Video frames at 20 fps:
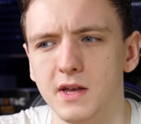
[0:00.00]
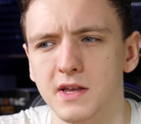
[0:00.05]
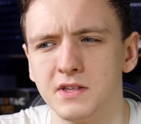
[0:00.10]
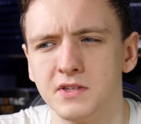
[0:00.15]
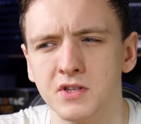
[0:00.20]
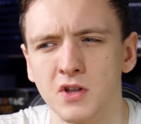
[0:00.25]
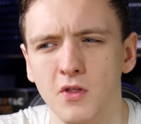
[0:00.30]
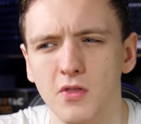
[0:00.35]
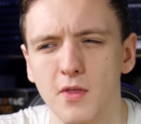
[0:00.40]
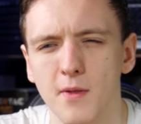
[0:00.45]

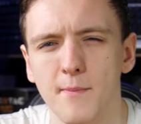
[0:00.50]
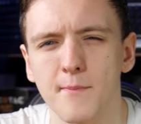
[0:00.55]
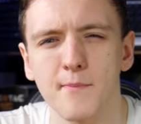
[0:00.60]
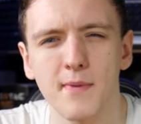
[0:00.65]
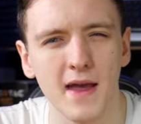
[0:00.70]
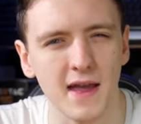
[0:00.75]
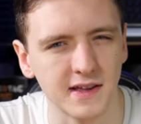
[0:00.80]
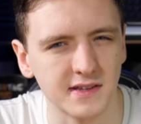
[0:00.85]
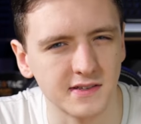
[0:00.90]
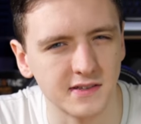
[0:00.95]
it's not the
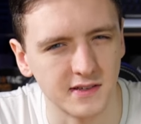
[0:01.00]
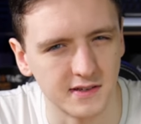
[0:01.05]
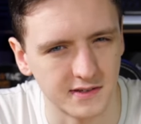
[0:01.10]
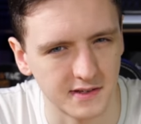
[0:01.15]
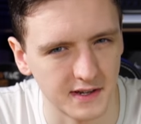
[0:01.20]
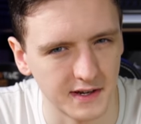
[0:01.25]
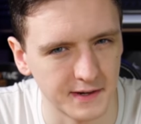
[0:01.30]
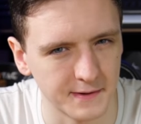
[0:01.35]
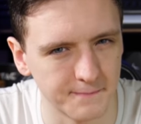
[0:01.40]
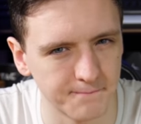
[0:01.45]
best
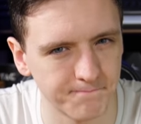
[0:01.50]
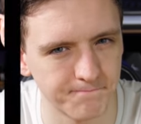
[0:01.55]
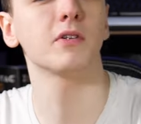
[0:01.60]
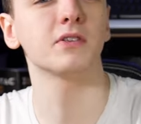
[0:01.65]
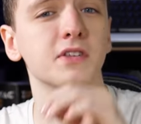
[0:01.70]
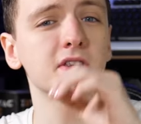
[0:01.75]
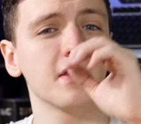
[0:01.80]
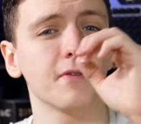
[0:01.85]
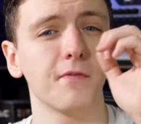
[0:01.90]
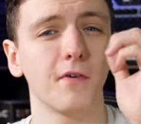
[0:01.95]
design. Now
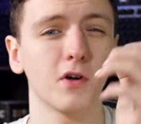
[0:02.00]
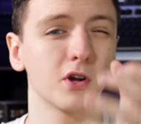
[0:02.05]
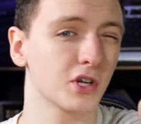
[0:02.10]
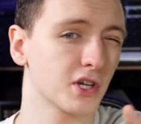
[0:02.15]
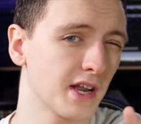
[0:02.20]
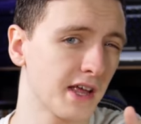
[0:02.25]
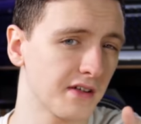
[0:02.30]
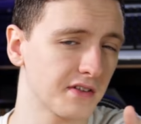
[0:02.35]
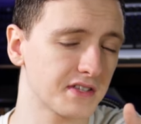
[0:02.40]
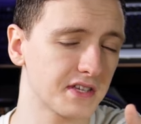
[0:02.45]
onto the
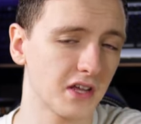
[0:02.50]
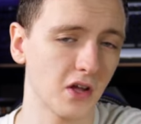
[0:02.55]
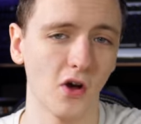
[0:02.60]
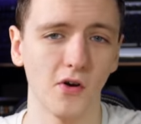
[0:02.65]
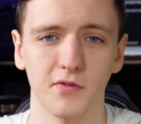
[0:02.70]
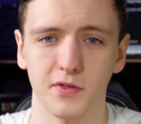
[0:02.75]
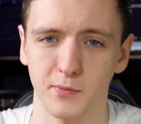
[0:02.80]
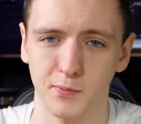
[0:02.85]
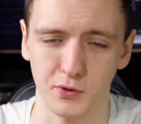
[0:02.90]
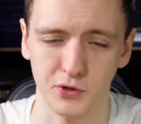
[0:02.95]
functionality
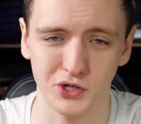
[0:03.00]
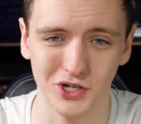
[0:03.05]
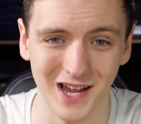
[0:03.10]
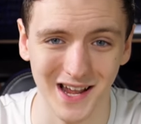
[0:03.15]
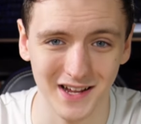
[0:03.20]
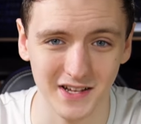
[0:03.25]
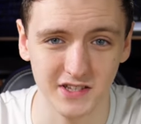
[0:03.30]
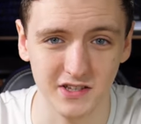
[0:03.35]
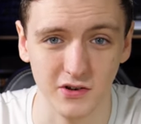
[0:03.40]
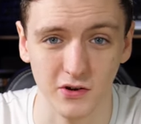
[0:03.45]
of the
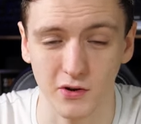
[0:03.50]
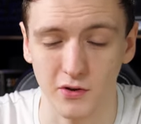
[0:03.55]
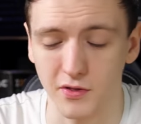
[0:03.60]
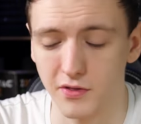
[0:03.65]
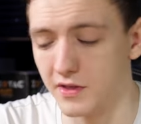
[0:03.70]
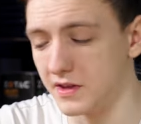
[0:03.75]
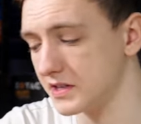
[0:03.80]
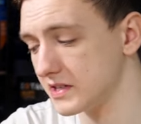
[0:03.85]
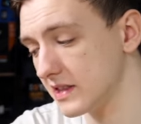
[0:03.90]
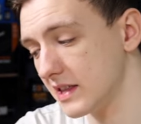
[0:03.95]
projector.
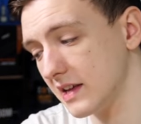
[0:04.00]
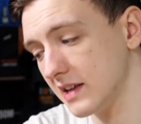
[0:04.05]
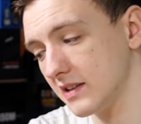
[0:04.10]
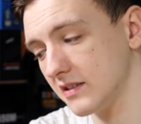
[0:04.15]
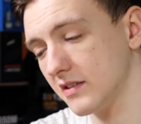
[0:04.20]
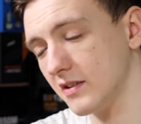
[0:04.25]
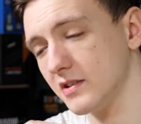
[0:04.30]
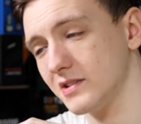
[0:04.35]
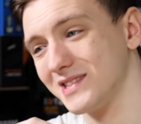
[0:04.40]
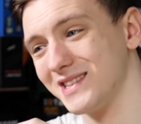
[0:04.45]
This
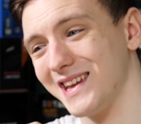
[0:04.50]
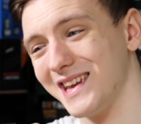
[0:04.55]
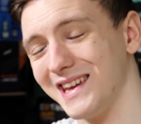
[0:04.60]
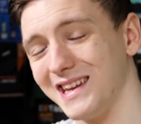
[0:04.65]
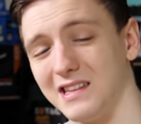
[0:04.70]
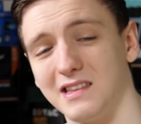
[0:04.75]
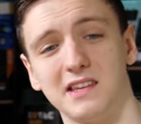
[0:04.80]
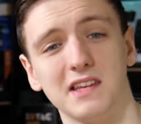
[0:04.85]
thing does a